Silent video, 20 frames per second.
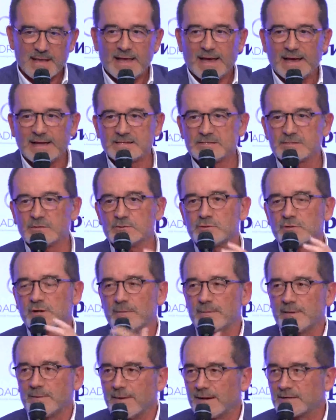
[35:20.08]
And so
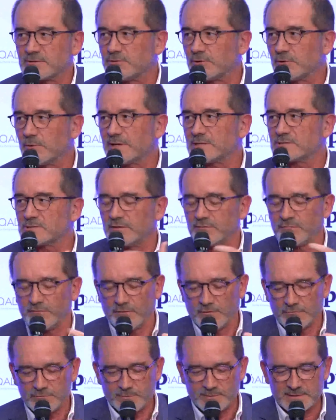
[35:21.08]
coming back to your question of,
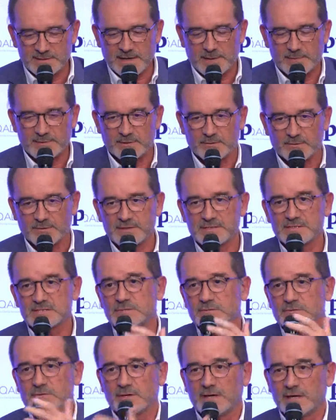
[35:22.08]
of human capital, this
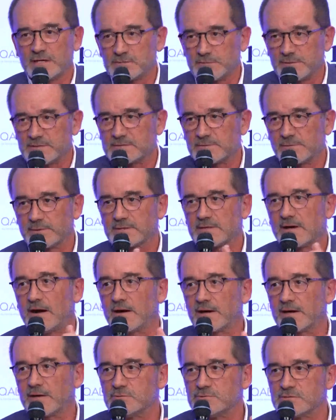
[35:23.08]
is the case with, with
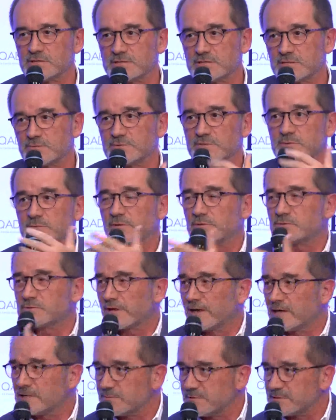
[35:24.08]
archaeology, this is the
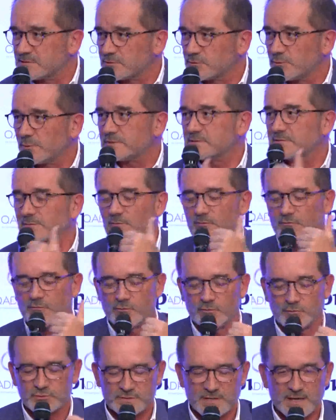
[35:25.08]
case with tourism, of
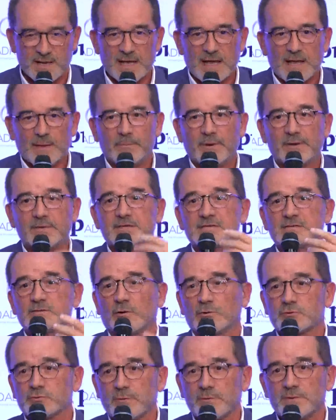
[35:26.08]
course. But this is
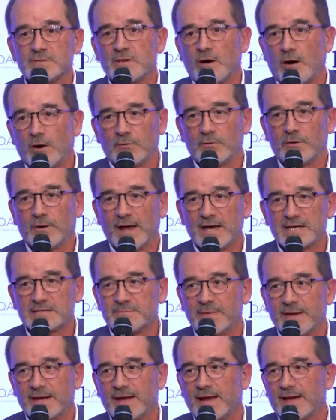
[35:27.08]
also with other
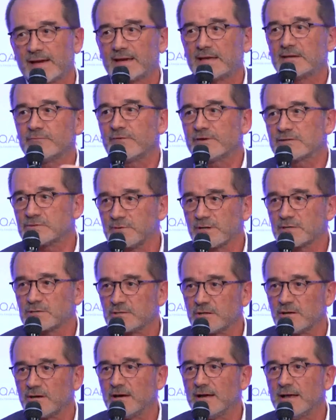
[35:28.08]
aspects like
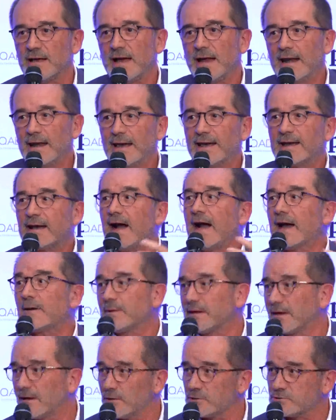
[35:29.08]
infrastructure, like
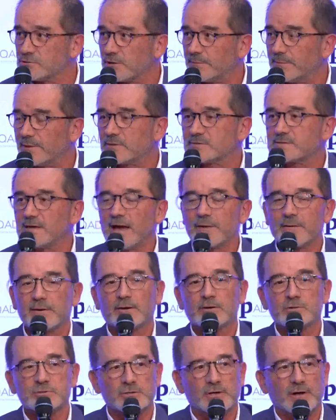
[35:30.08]
agriculture, because
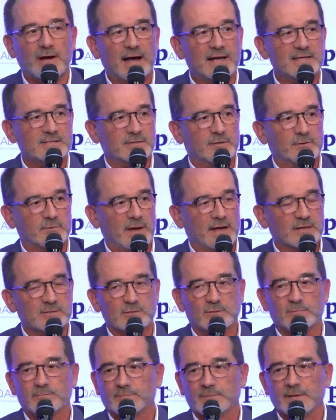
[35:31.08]
agriculture, as you, as
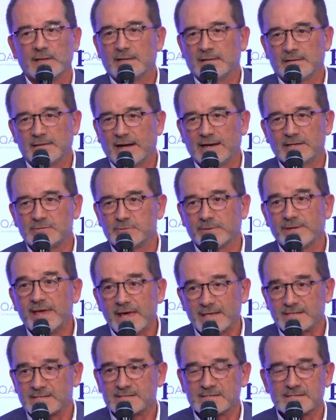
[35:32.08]
you, as you
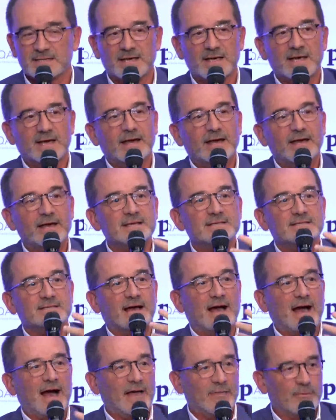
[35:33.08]
guess, is
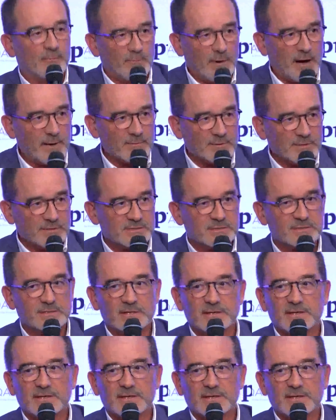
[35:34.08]
at the moment